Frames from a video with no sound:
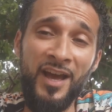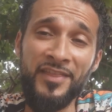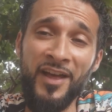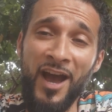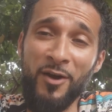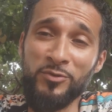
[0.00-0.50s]

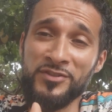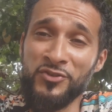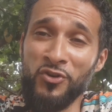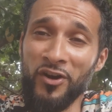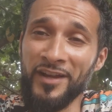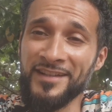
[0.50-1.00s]
That I was
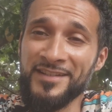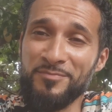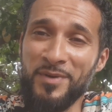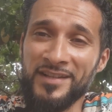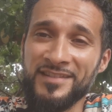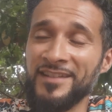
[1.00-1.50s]
not
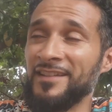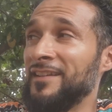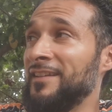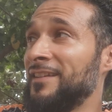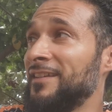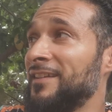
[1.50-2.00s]

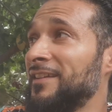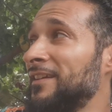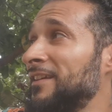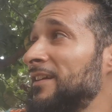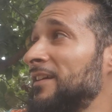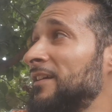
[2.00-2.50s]
expecting
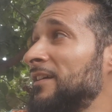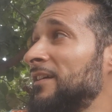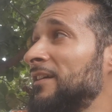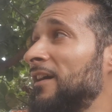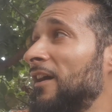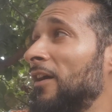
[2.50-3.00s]

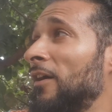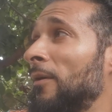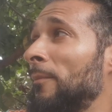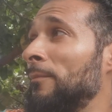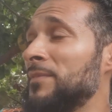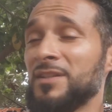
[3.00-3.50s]

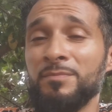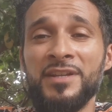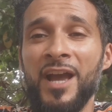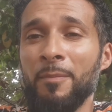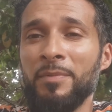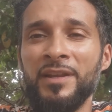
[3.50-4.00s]
to
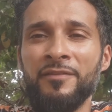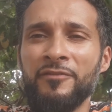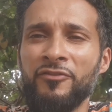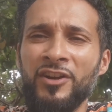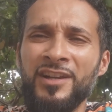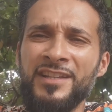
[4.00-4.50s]
be happening
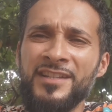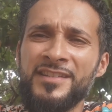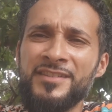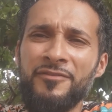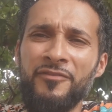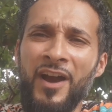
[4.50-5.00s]
for at
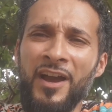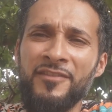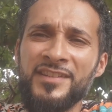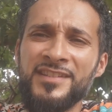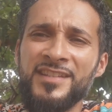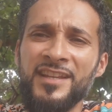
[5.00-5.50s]
least
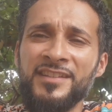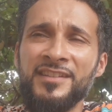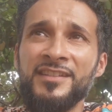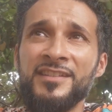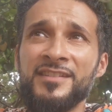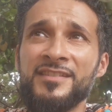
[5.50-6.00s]
5 to 10
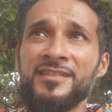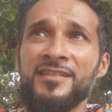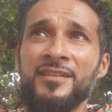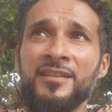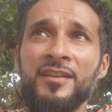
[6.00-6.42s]
years.